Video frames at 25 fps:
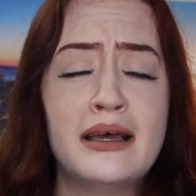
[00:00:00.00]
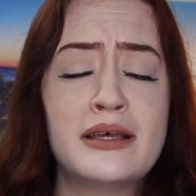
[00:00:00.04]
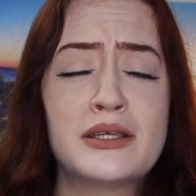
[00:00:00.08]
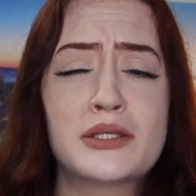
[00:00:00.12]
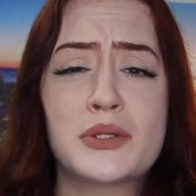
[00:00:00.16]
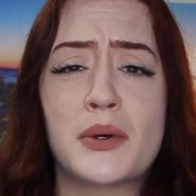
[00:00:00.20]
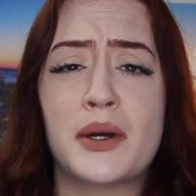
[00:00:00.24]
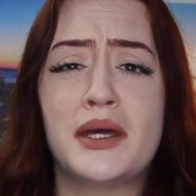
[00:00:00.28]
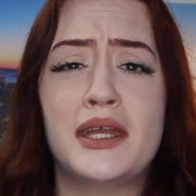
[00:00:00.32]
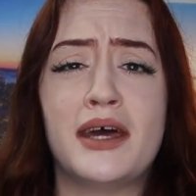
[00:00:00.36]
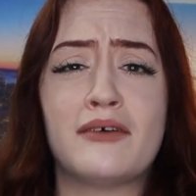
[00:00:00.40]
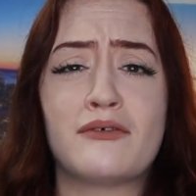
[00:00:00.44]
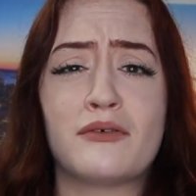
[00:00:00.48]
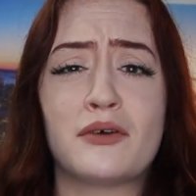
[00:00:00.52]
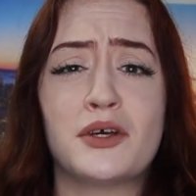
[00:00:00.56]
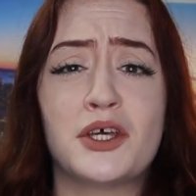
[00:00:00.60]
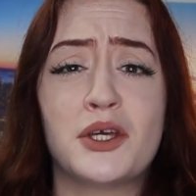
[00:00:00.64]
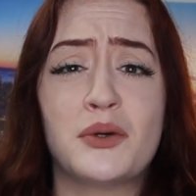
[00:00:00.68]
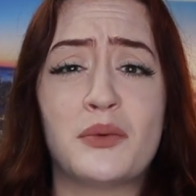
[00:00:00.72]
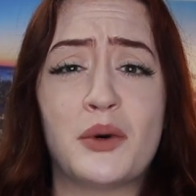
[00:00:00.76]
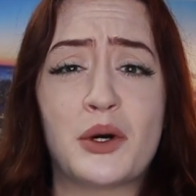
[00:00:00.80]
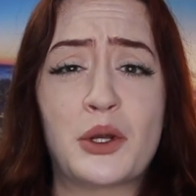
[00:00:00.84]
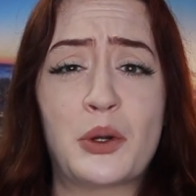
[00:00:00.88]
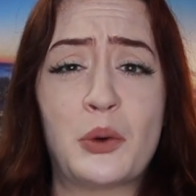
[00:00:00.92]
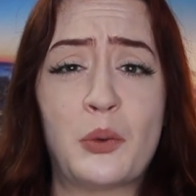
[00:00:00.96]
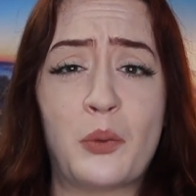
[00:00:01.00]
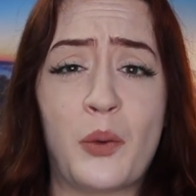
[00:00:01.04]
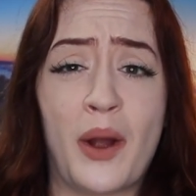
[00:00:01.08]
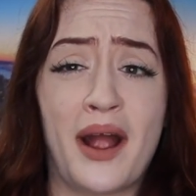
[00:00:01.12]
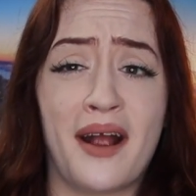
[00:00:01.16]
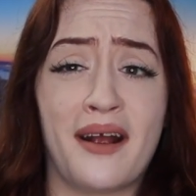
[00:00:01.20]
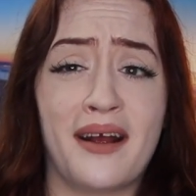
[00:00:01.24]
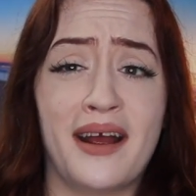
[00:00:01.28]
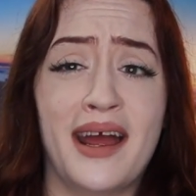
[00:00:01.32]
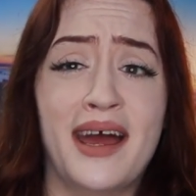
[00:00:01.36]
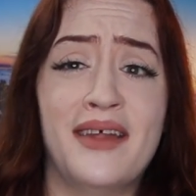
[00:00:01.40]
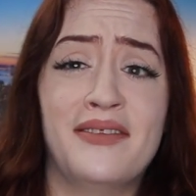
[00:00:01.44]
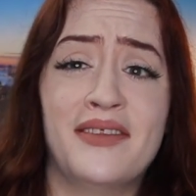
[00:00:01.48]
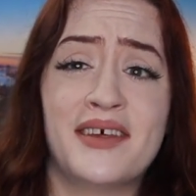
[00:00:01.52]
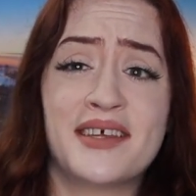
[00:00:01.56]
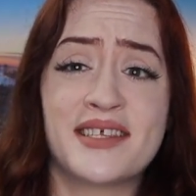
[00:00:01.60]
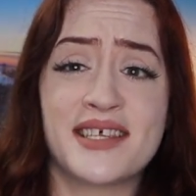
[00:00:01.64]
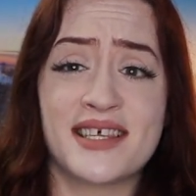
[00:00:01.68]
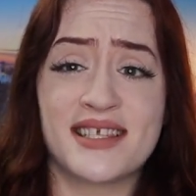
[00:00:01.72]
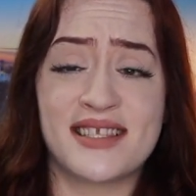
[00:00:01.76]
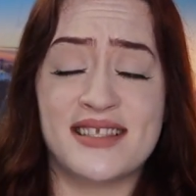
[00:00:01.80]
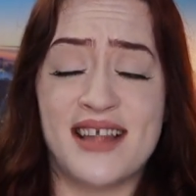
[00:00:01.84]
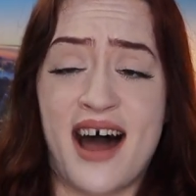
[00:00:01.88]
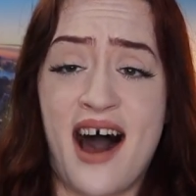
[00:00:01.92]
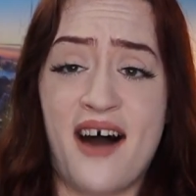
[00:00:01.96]
So I never really want to wear it. And this
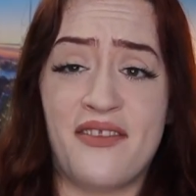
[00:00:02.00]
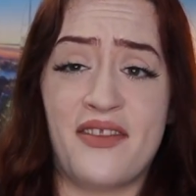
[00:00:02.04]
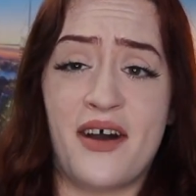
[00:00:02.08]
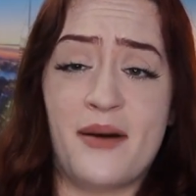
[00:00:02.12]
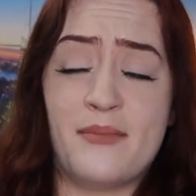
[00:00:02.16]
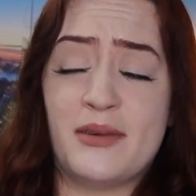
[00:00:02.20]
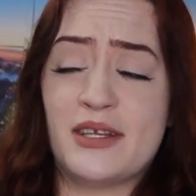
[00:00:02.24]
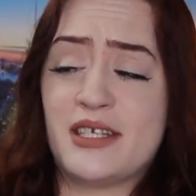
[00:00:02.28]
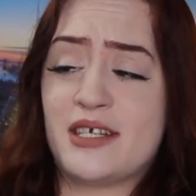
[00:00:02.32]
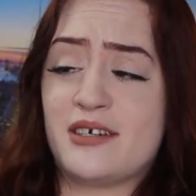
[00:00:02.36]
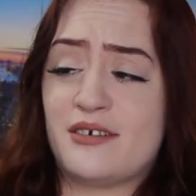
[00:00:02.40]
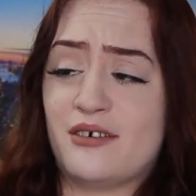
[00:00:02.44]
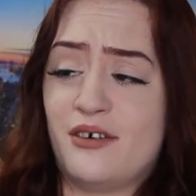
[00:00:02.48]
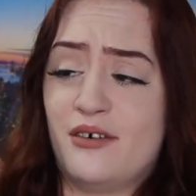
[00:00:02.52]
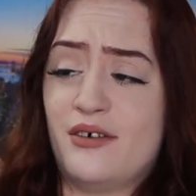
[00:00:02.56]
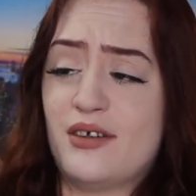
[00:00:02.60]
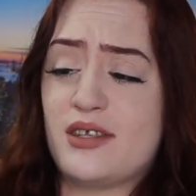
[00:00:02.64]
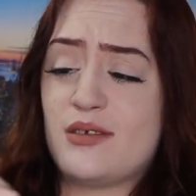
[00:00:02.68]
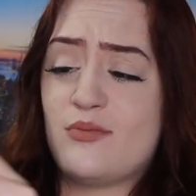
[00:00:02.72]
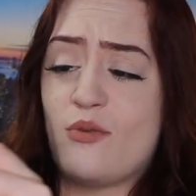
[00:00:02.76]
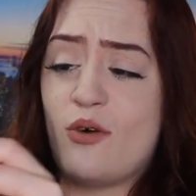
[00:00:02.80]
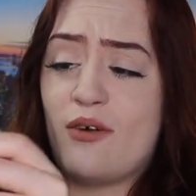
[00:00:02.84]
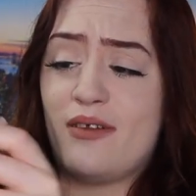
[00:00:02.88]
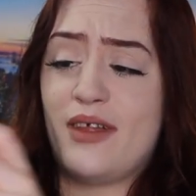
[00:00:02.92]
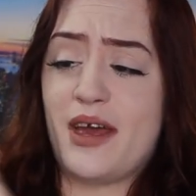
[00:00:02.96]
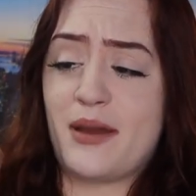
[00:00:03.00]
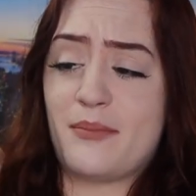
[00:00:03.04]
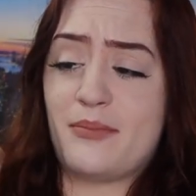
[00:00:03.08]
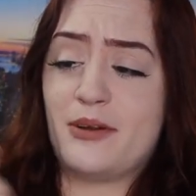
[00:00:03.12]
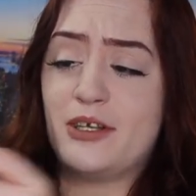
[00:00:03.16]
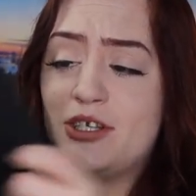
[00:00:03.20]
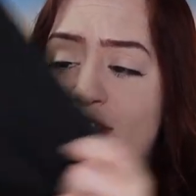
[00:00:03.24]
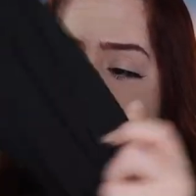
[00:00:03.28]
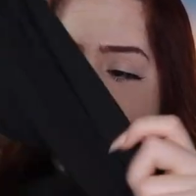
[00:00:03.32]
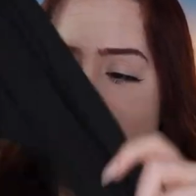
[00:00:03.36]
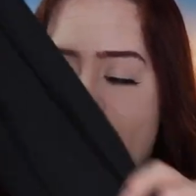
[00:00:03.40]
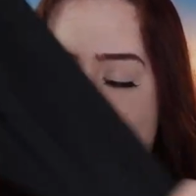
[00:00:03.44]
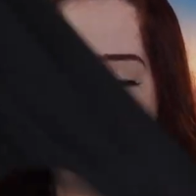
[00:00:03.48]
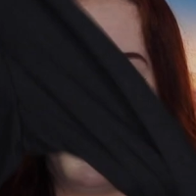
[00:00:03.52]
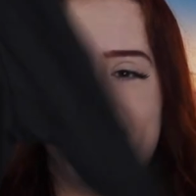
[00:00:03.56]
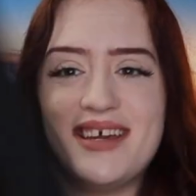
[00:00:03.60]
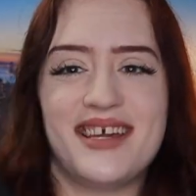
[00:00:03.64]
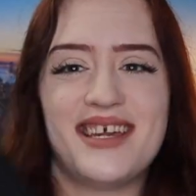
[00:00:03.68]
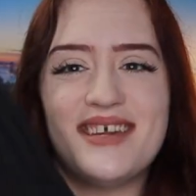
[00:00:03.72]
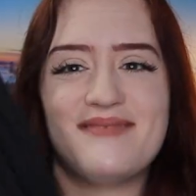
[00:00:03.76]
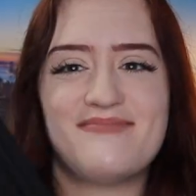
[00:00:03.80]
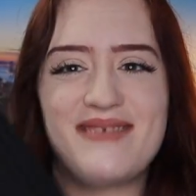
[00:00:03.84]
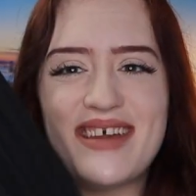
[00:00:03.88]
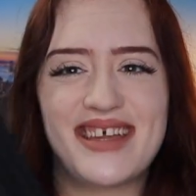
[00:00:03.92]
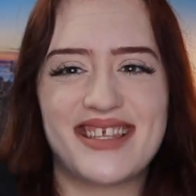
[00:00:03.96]
is not that material. It's more like
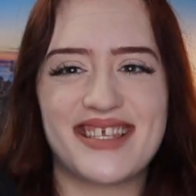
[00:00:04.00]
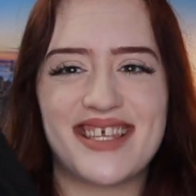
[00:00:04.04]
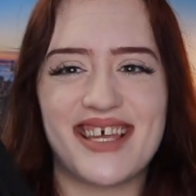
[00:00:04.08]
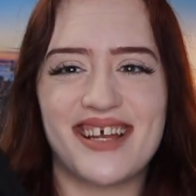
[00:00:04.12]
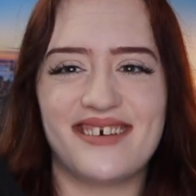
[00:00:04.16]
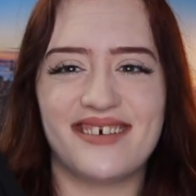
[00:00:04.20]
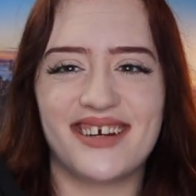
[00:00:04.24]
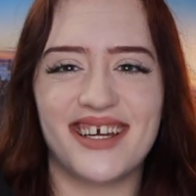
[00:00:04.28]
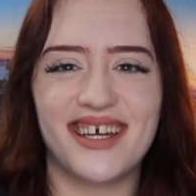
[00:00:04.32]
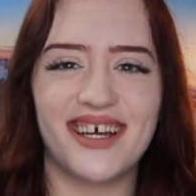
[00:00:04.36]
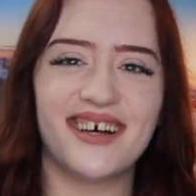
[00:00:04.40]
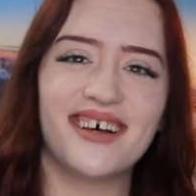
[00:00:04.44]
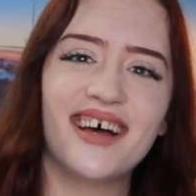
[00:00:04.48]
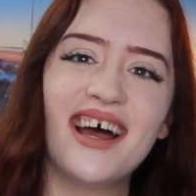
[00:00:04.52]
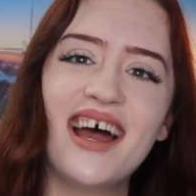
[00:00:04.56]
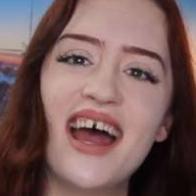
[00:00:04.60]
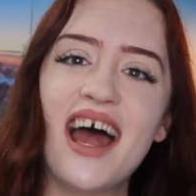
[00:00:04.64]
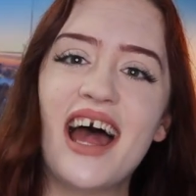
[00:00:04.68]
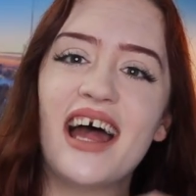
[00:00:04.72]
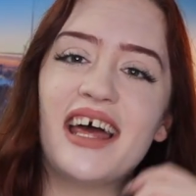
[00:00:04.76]
pajama-y material.